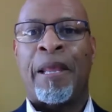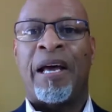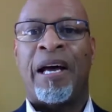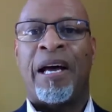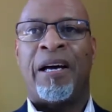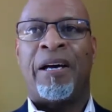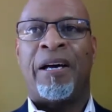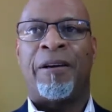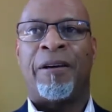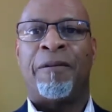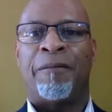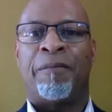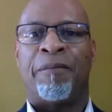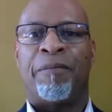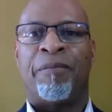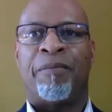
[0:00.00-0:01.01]

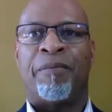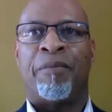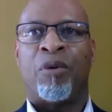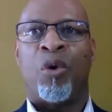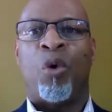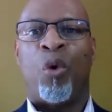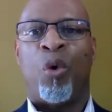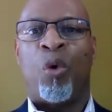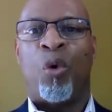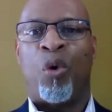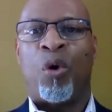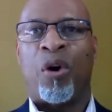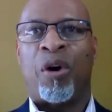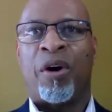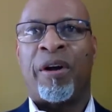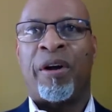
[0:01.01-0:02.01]
um,
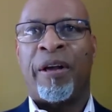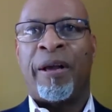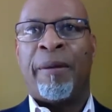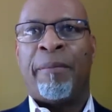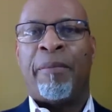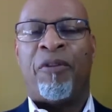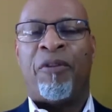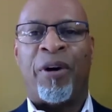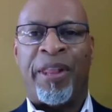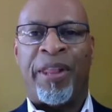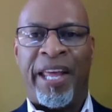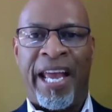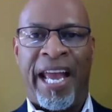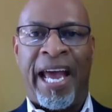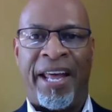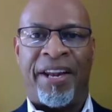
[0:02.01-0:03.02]
or before they
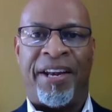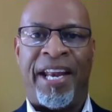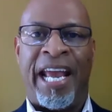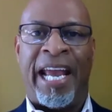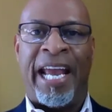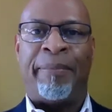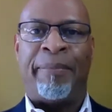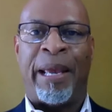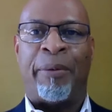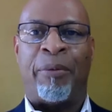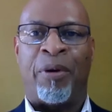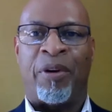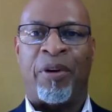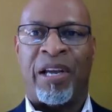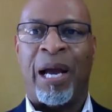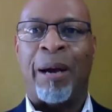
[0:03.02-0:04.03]
had a name, they
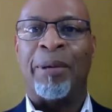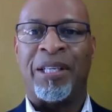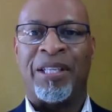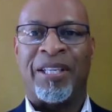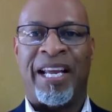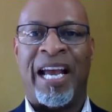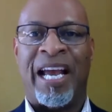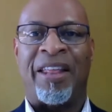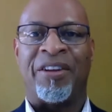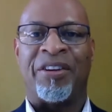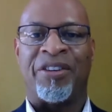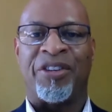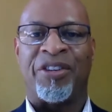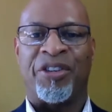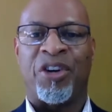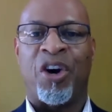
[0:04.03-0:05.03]
were coming together
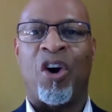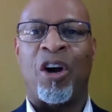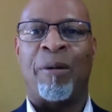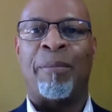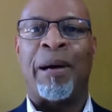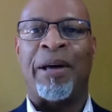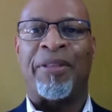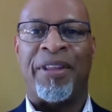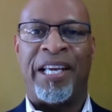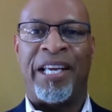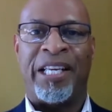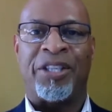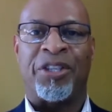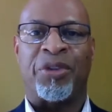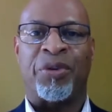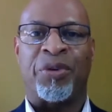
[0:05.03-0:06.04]
to talk about the
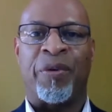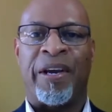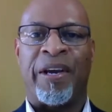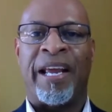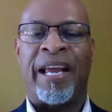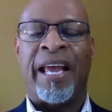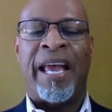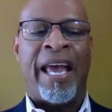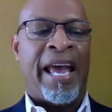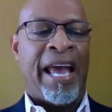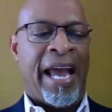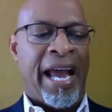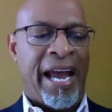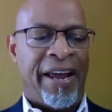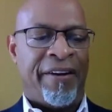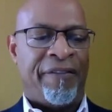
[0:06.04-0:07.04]
history.
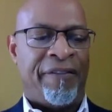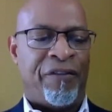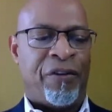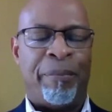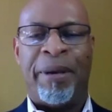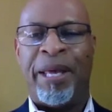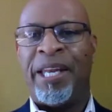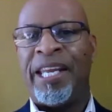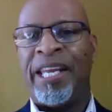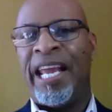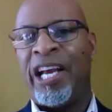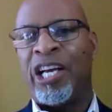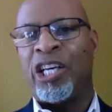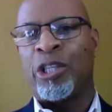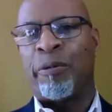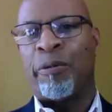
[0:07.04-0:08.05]
And for many
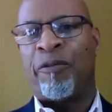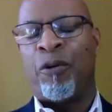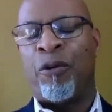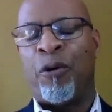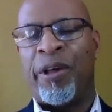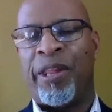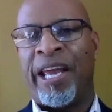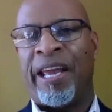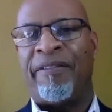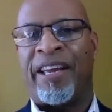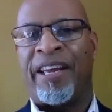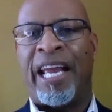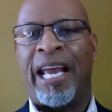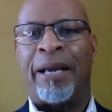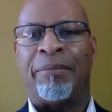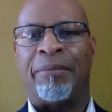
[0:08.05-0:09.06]
years before they even
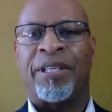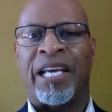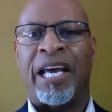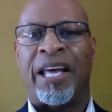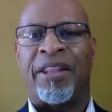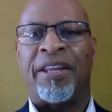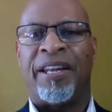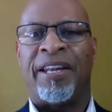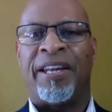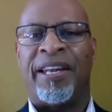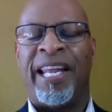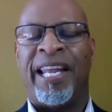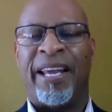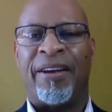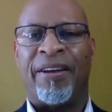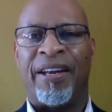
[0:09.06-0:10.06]
came together
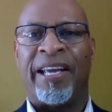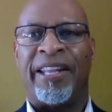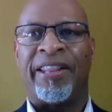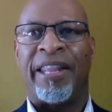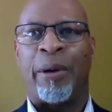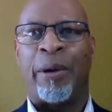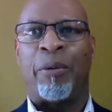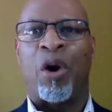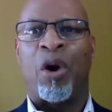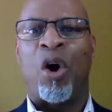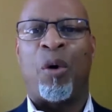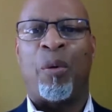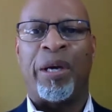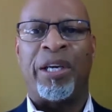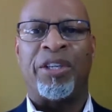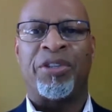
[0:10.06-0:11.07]
legally, they would
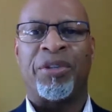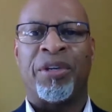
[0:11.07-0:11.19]
always